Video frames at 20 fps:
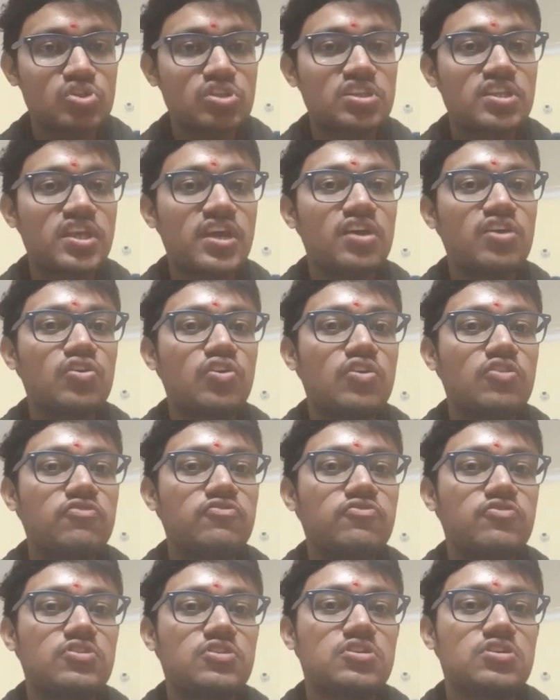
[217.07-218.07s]
think
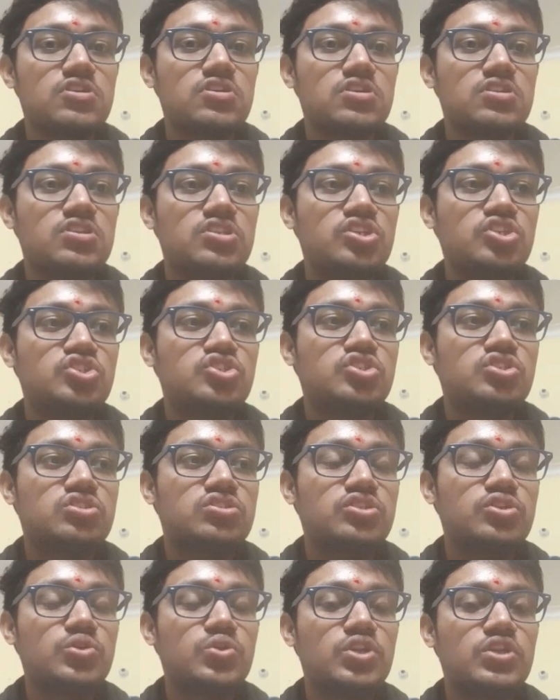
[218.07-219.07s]
of
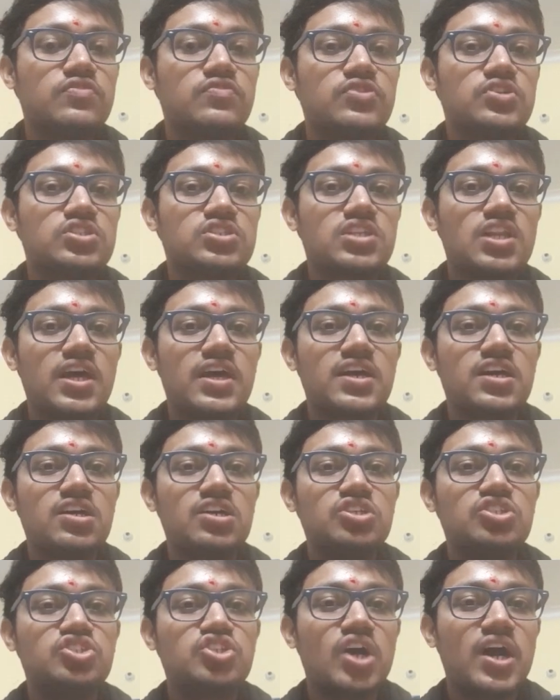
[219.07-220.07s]
this universe like
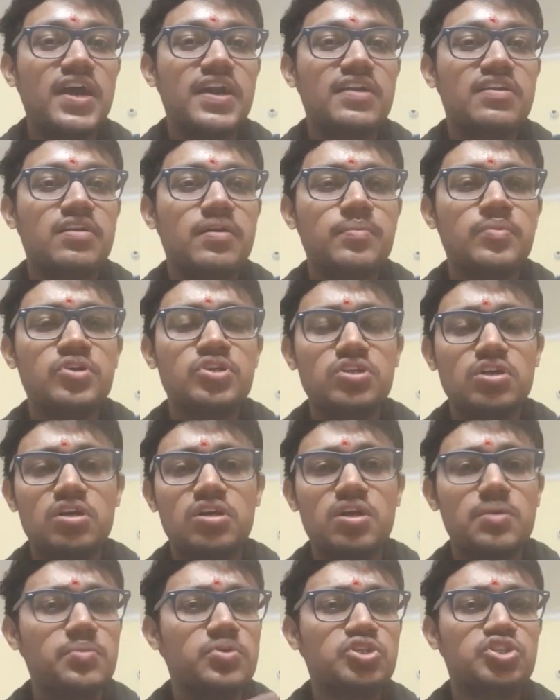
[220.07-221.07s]
a giant
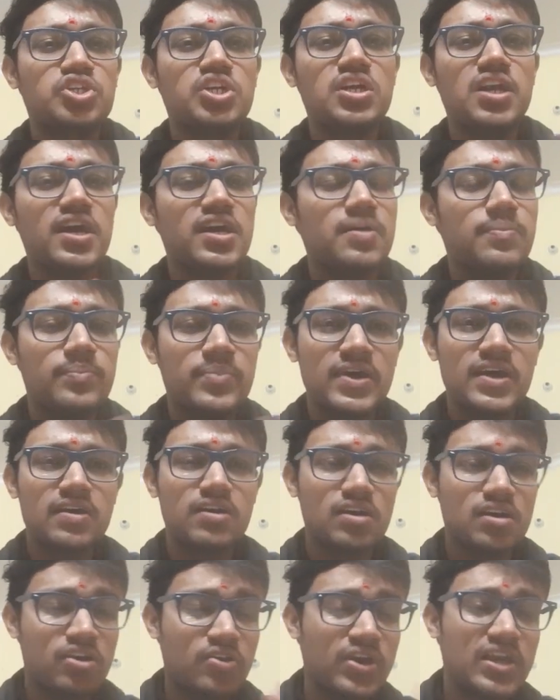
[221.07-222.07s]
rubber sheet, like a
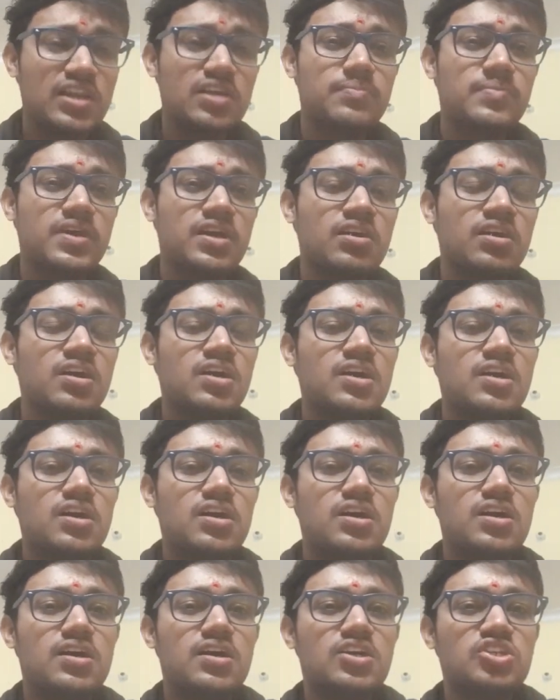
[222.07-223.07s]
really big
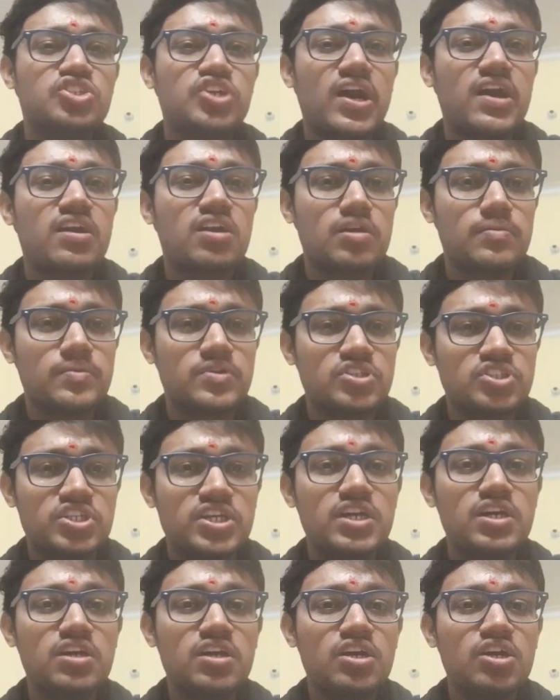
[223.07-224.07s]
giant rubber
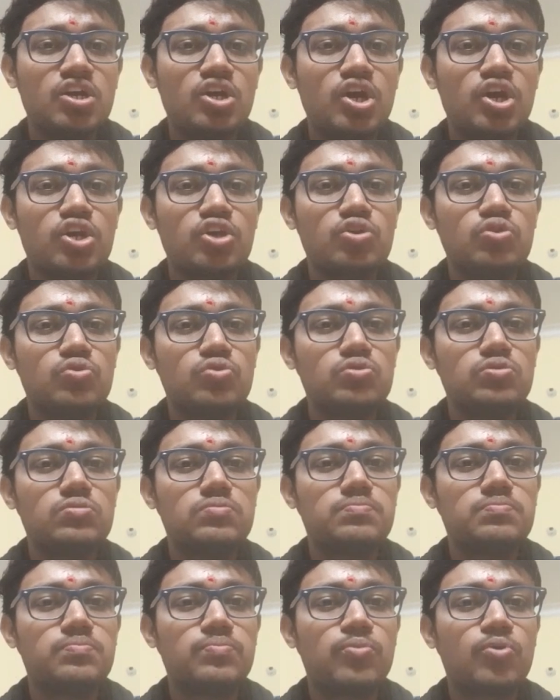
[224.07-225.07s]
sheet.
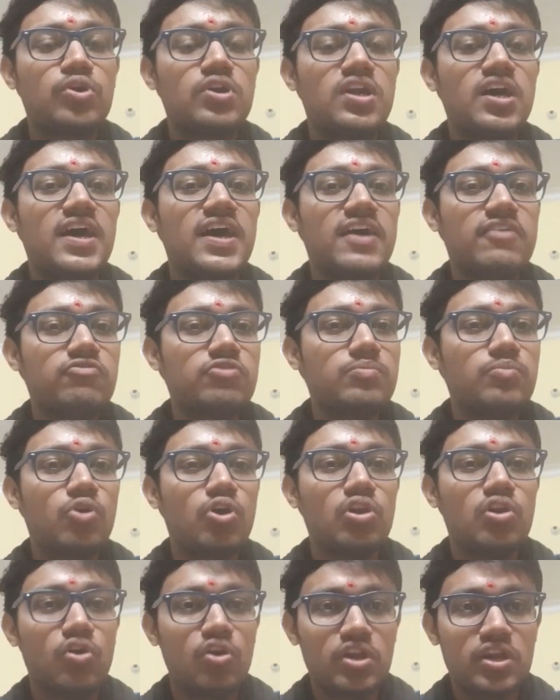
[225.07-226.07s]
You put a heavy
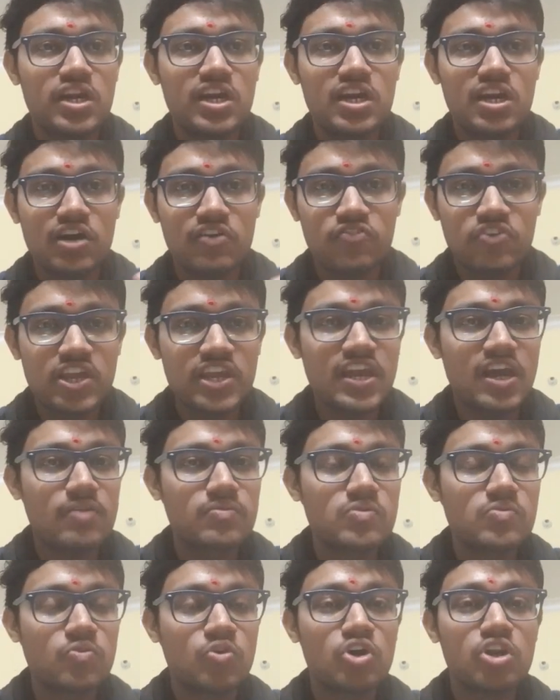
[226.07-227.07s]
ball on it, a very
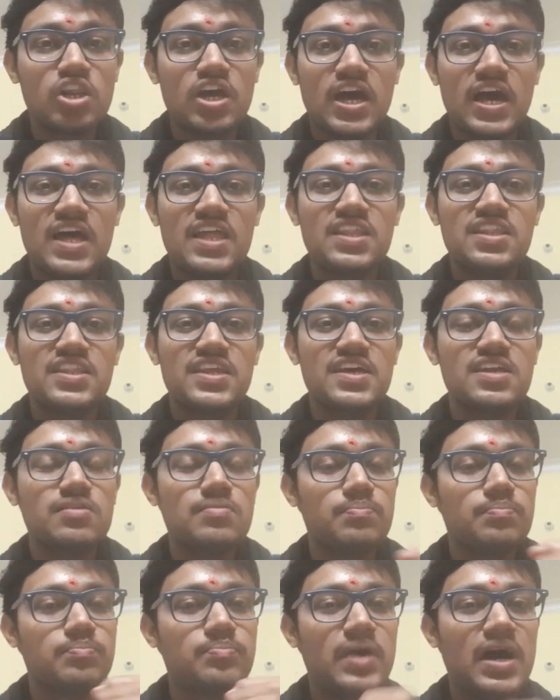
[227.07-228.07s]
heavy ball, and
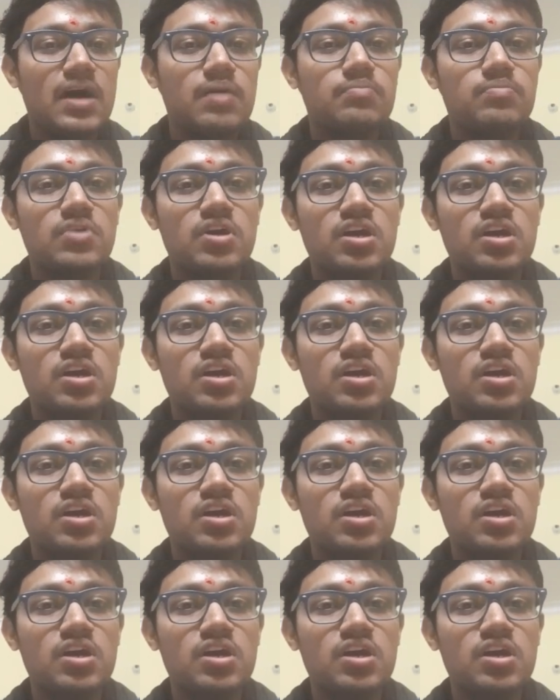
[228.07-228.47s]
then bam,